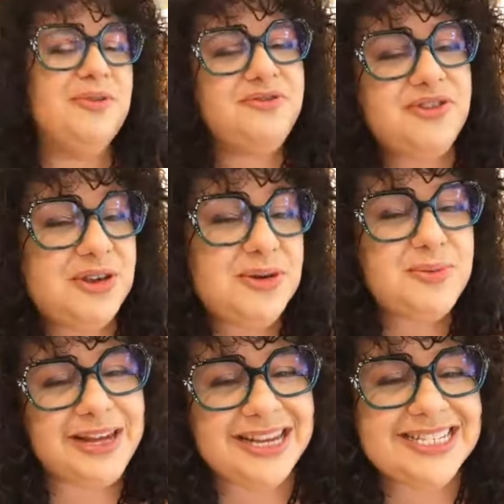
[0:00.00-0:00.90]
from a
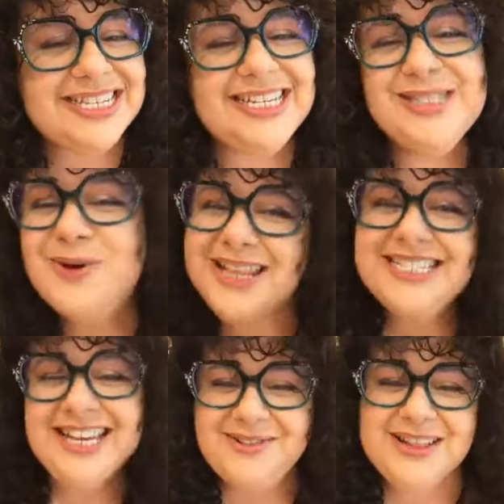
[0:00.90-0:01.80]
few pieces while
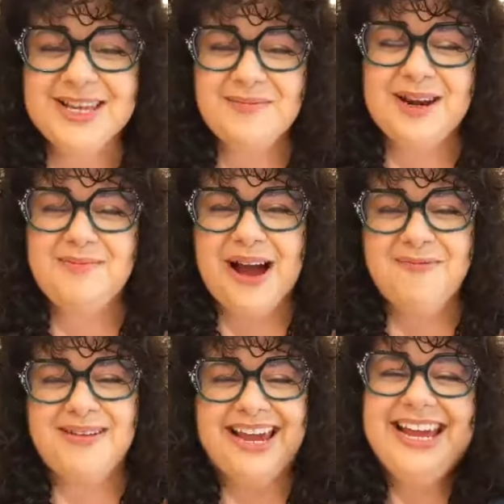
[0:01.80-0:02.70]
I tell you a little bit
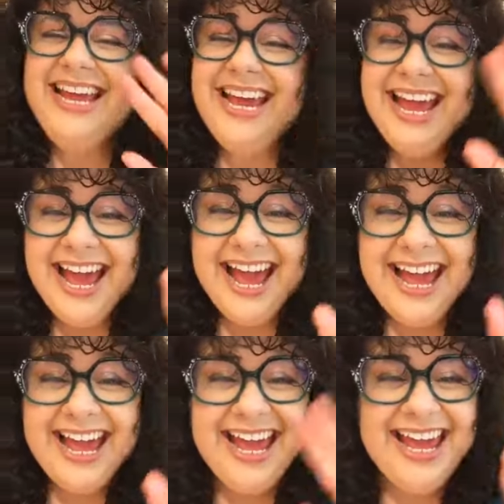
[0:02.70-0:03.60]
about me.
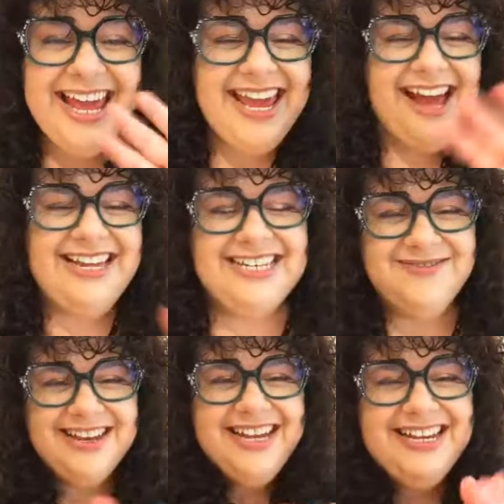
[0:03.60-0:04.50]
Hey, how you
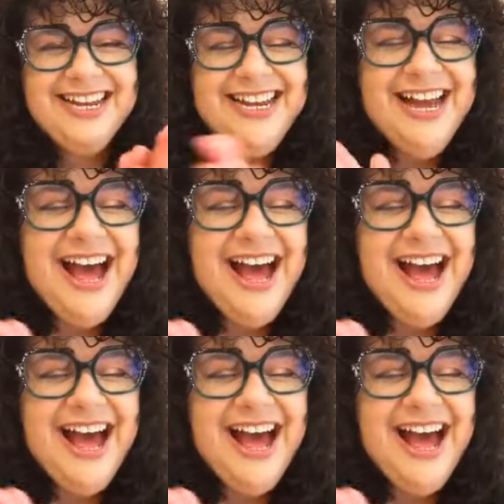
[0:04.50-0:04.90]
doing?